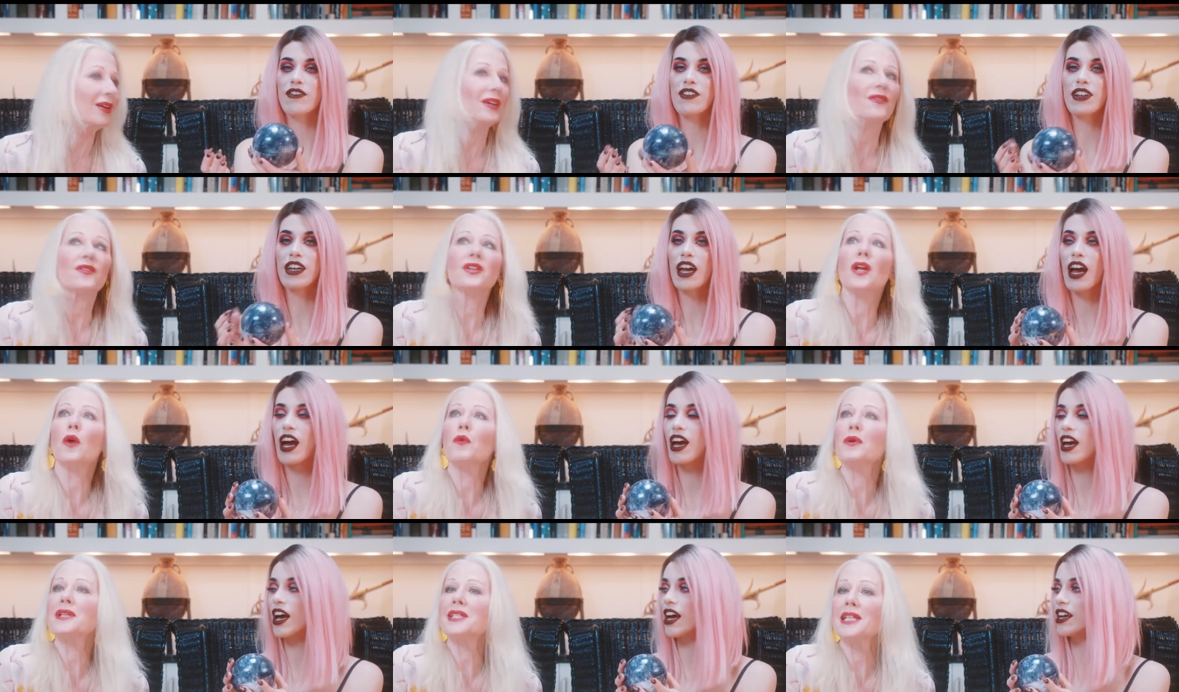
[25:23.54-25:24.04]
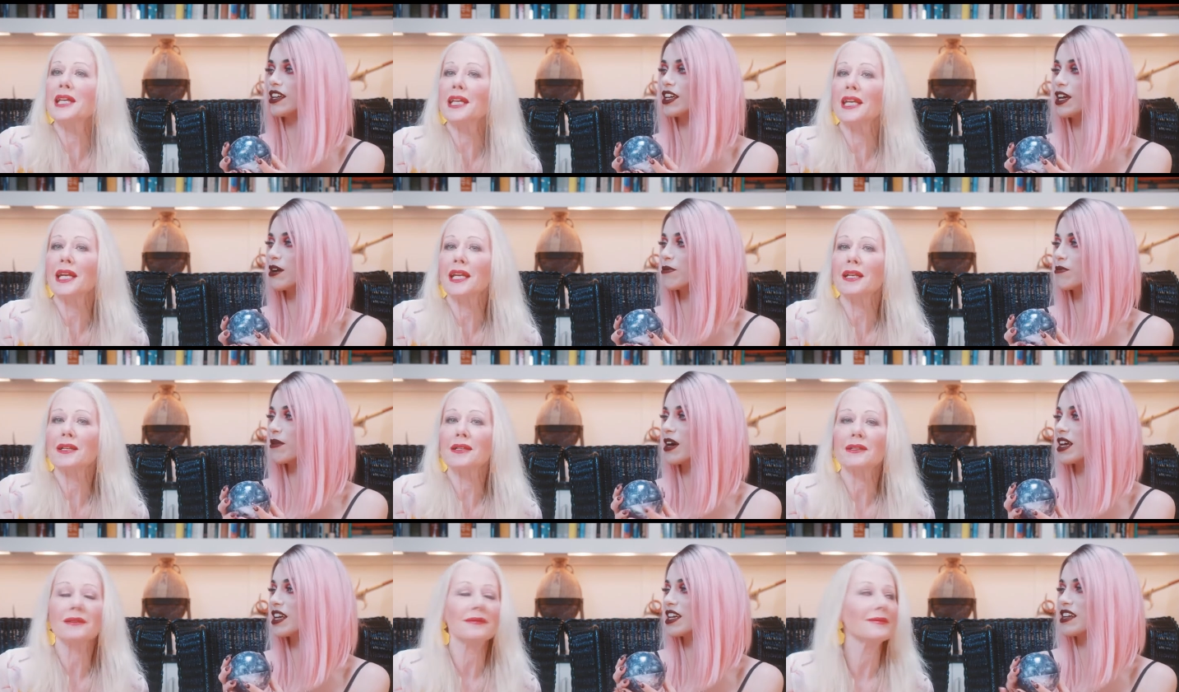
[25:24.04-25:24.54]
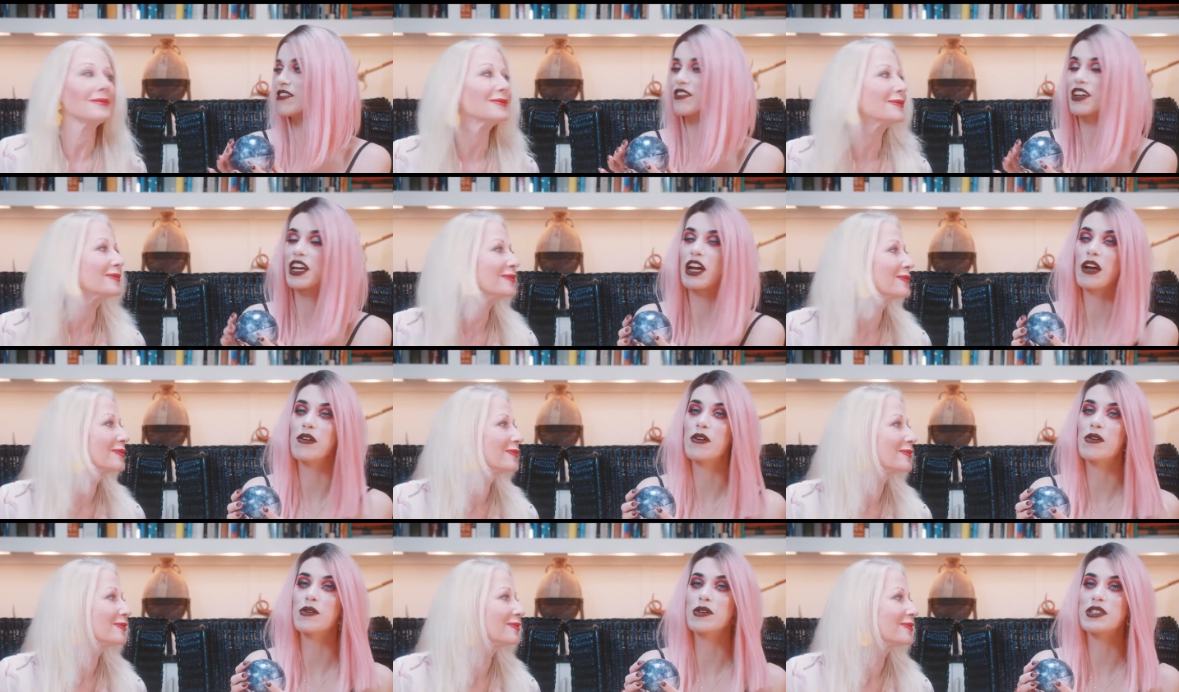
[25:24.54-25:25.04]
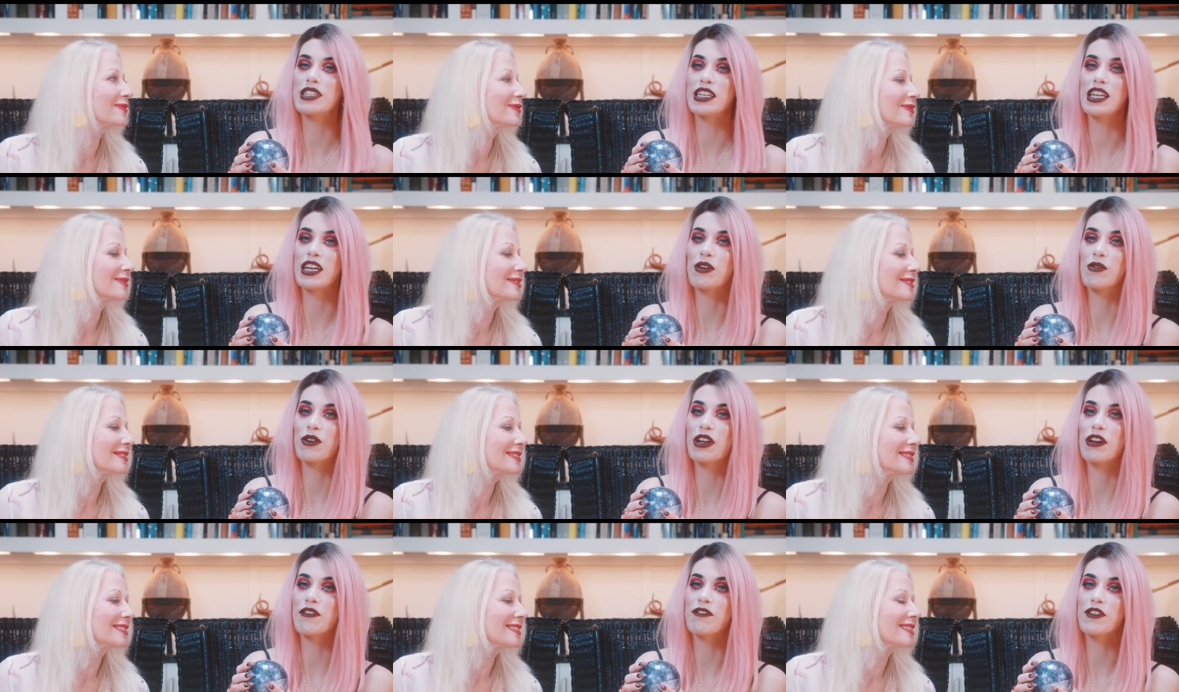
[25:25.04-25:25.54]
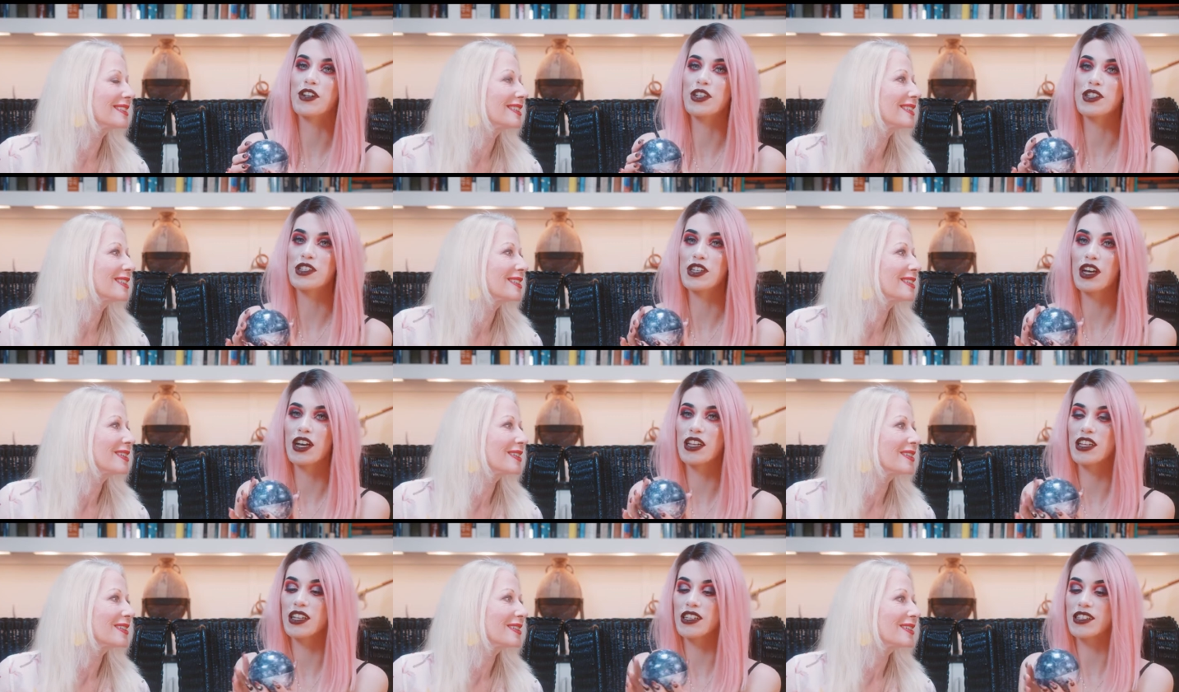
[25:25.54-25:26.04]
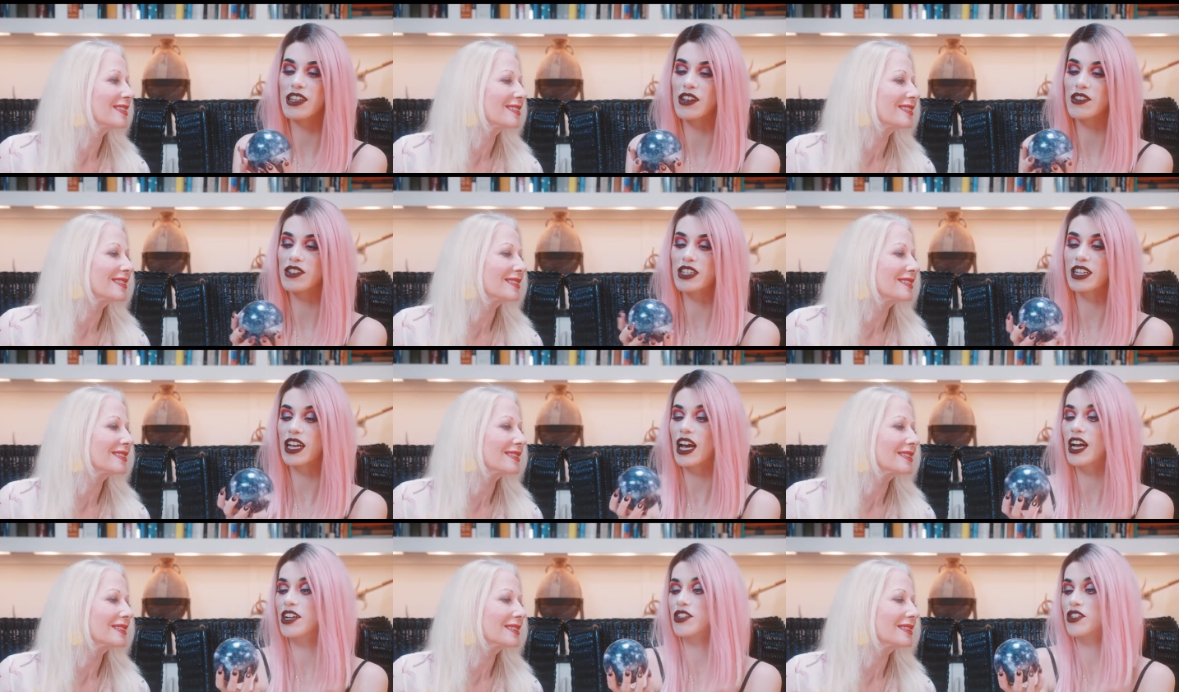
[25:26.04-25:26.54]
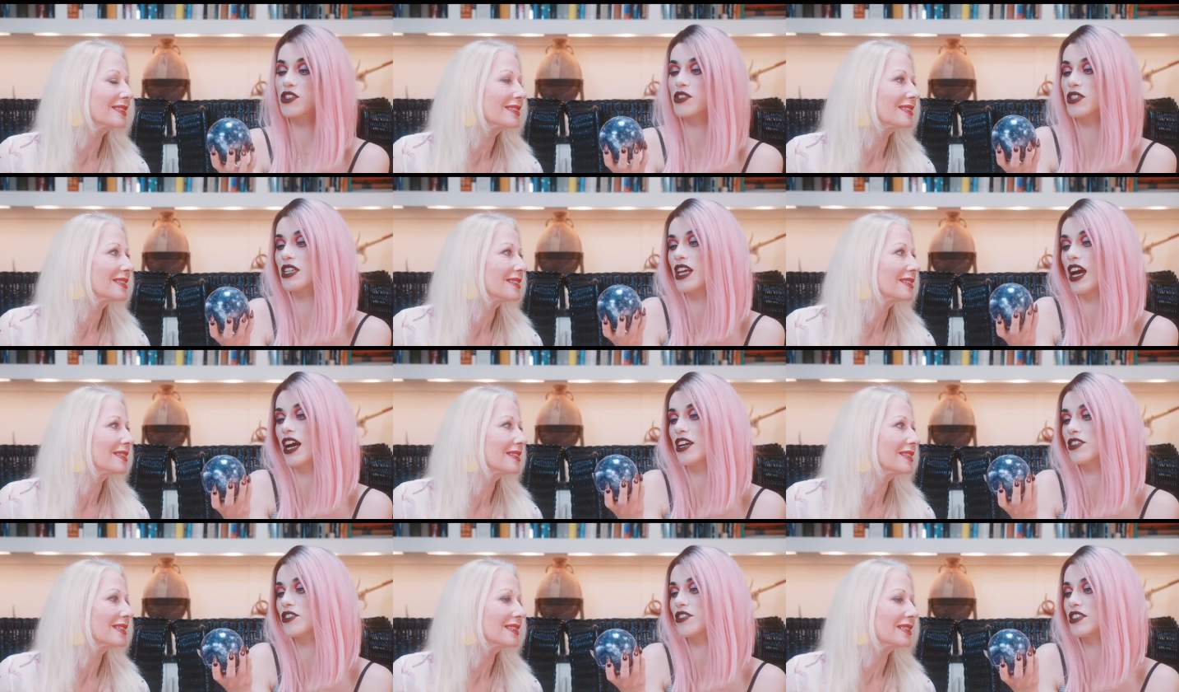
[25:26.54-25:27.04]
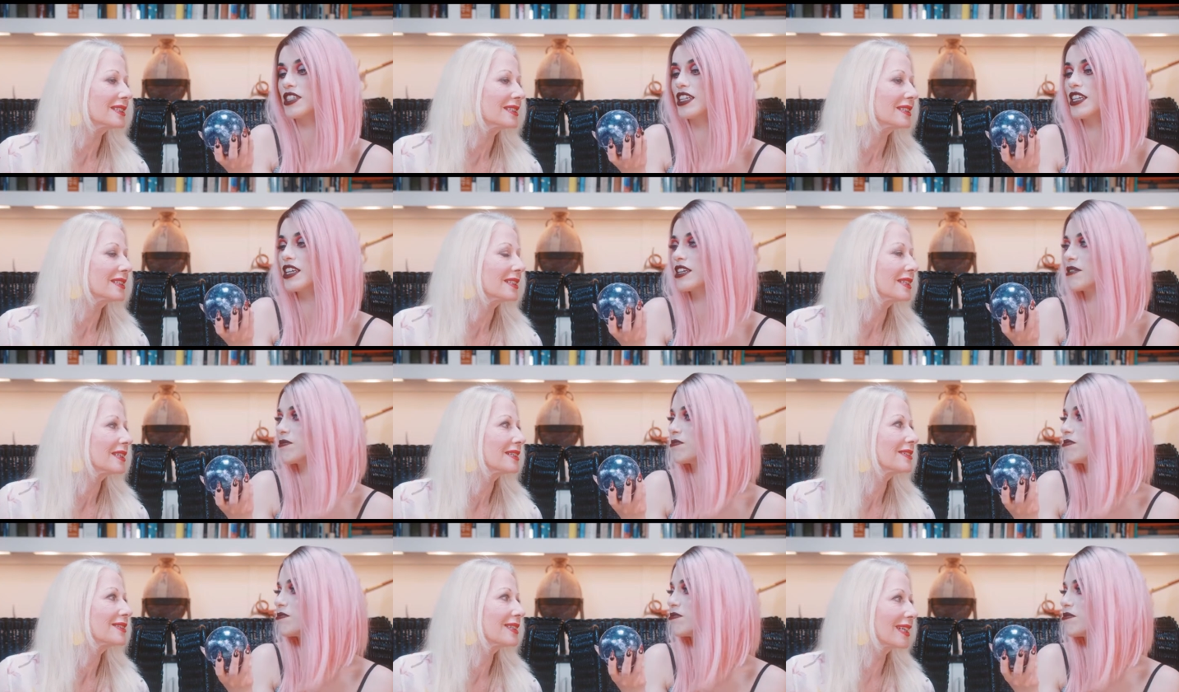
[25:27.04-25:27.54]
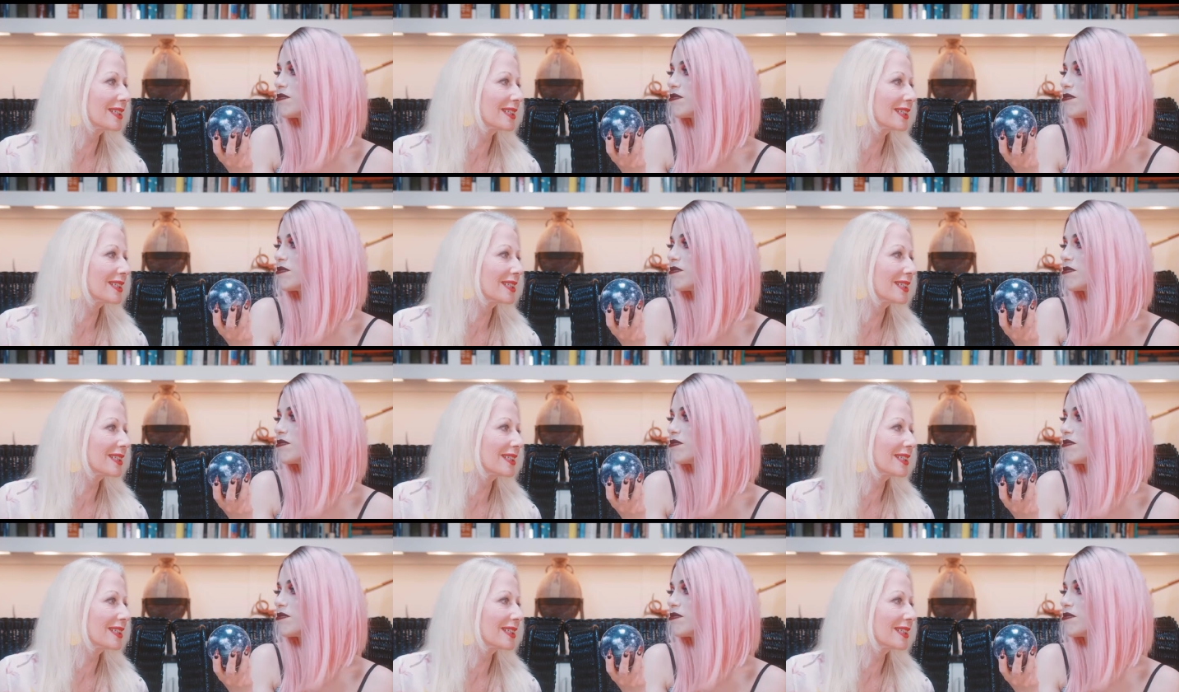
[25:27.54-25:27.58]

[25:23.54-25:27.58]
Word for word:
Speaker 1: I don't even know what's in yep, it. I didn't even care what was in it when I first saw this. I was like, I just I just need it.